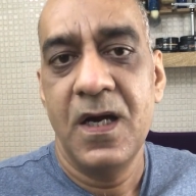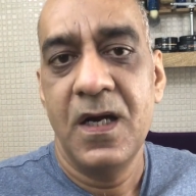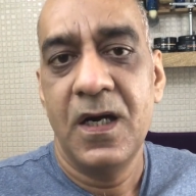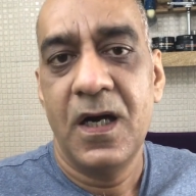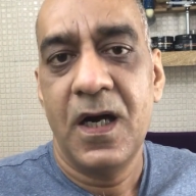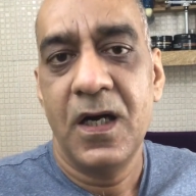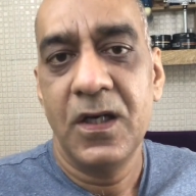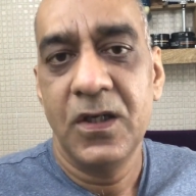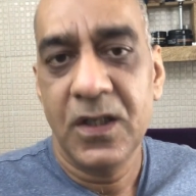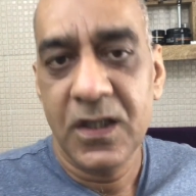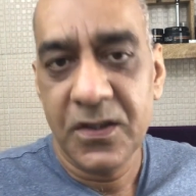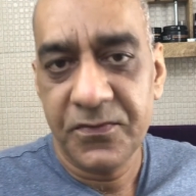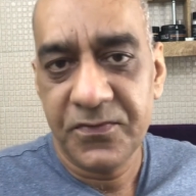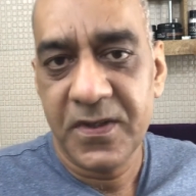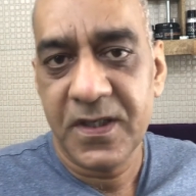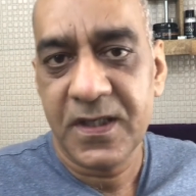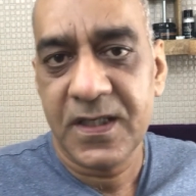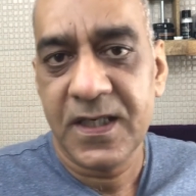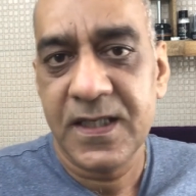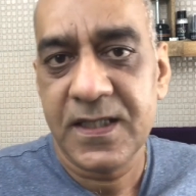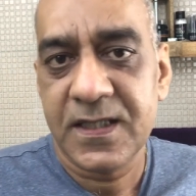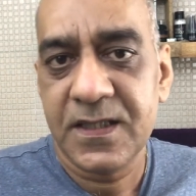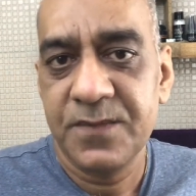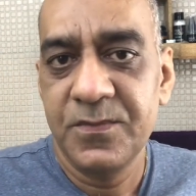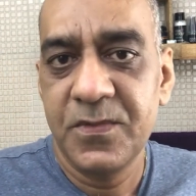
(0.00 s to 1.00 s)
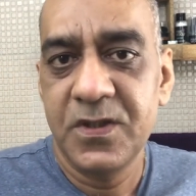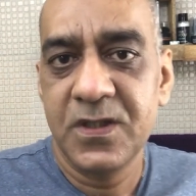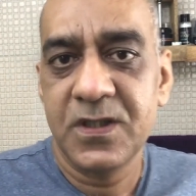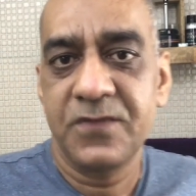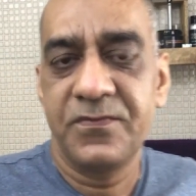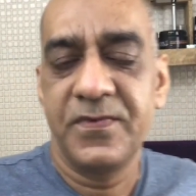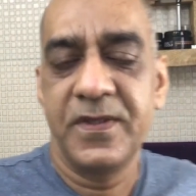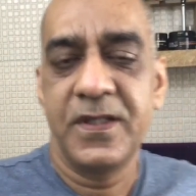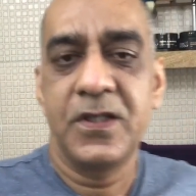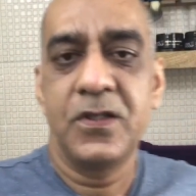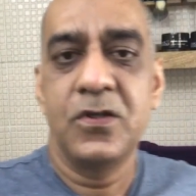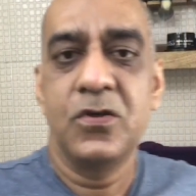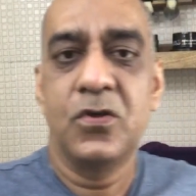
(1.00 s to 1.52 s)
A lot of our customers,
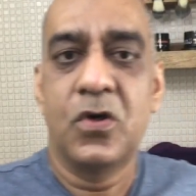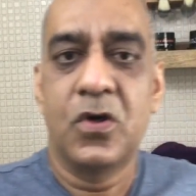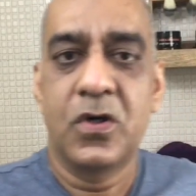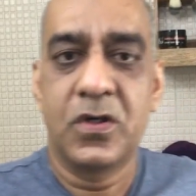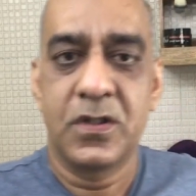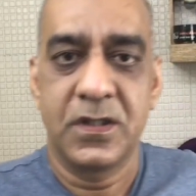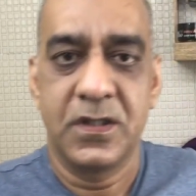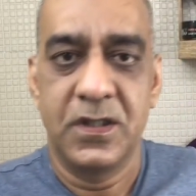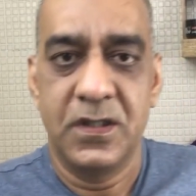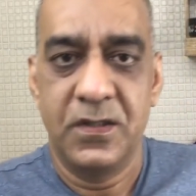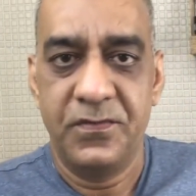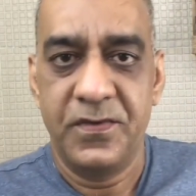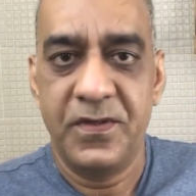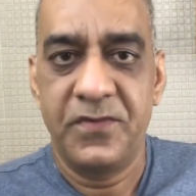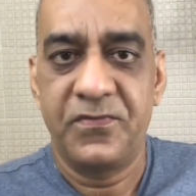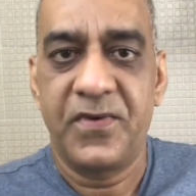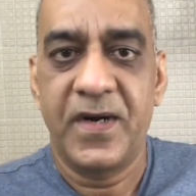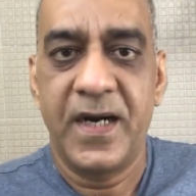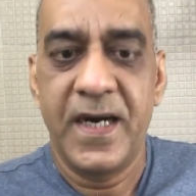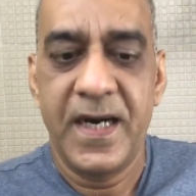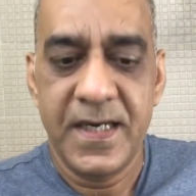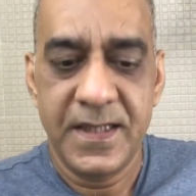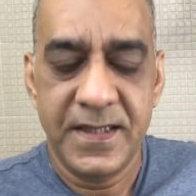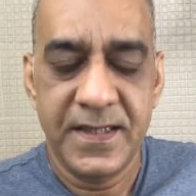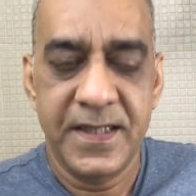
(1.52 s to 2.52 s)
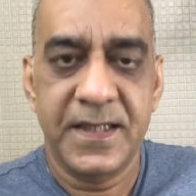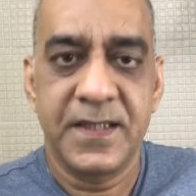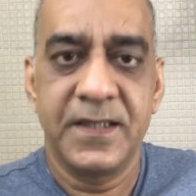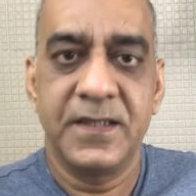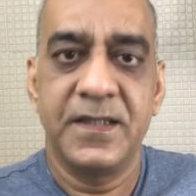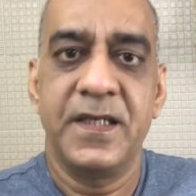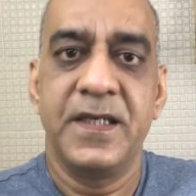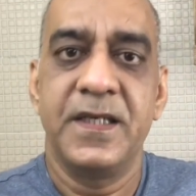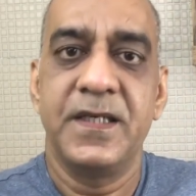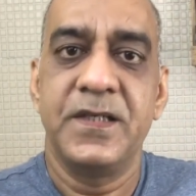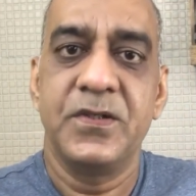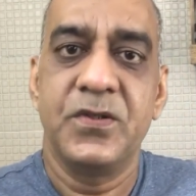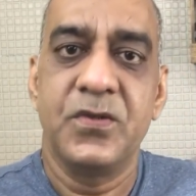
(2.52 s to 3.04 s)
when they order, we find that
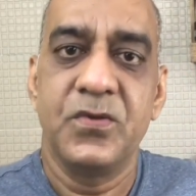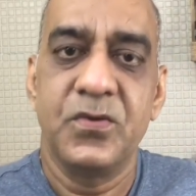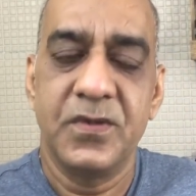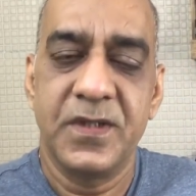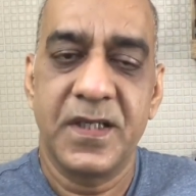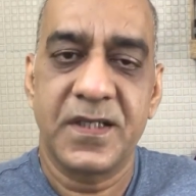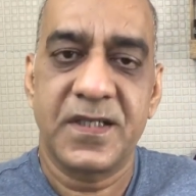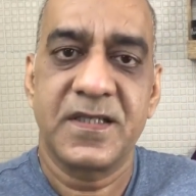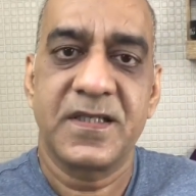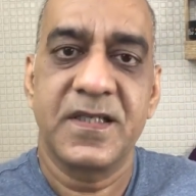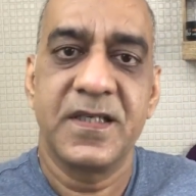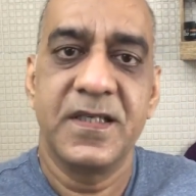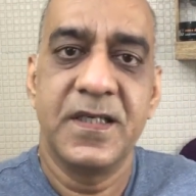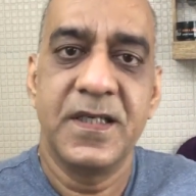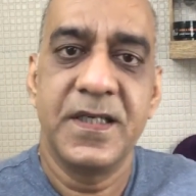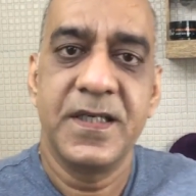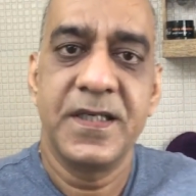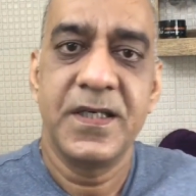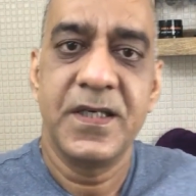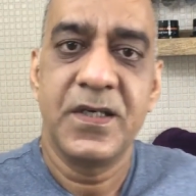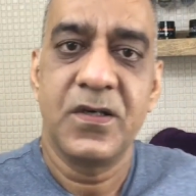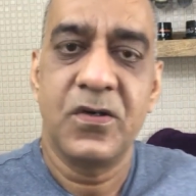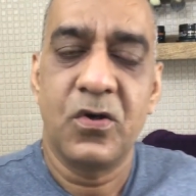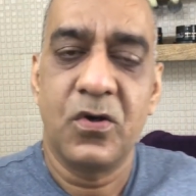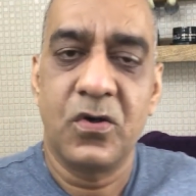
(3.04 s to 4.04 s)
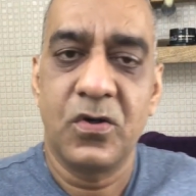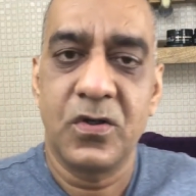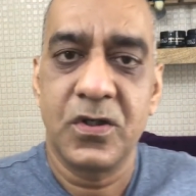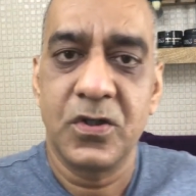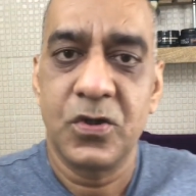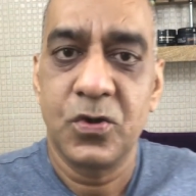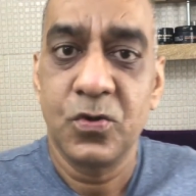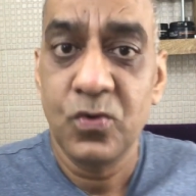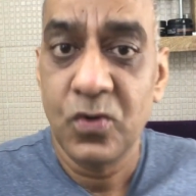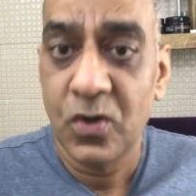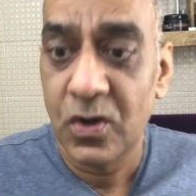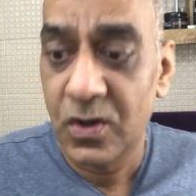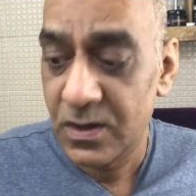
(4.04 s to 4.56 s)
they necessarily
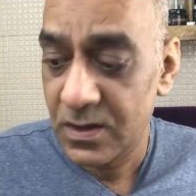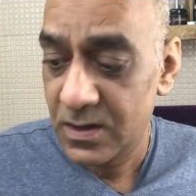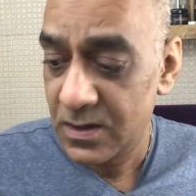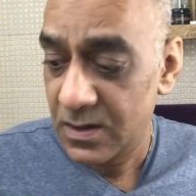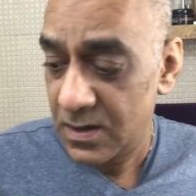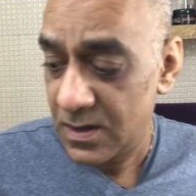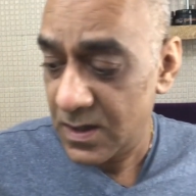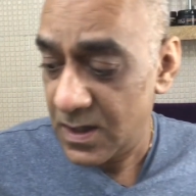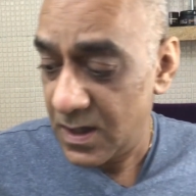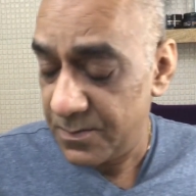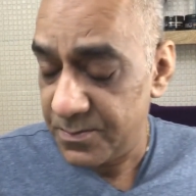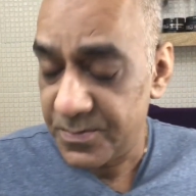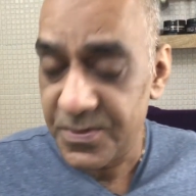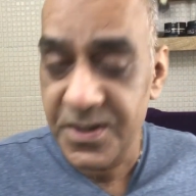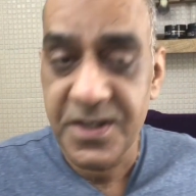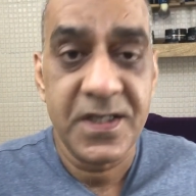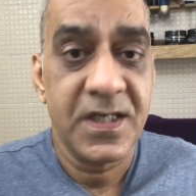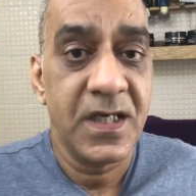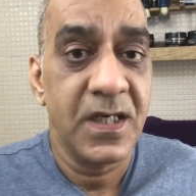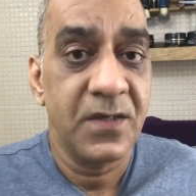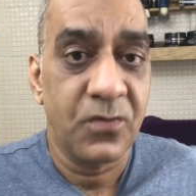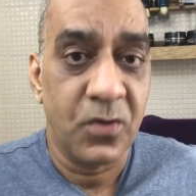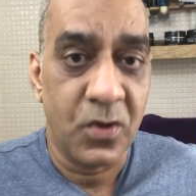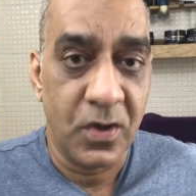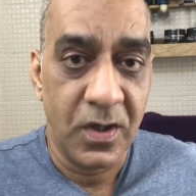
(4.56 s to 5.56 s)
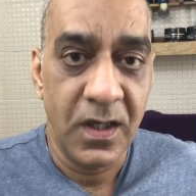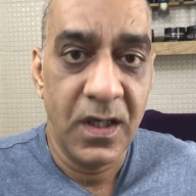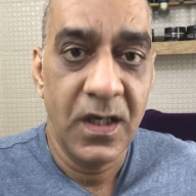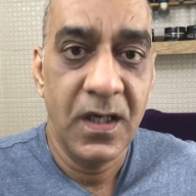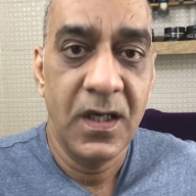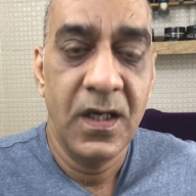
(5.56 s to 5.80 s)
do order a pre-shave oil.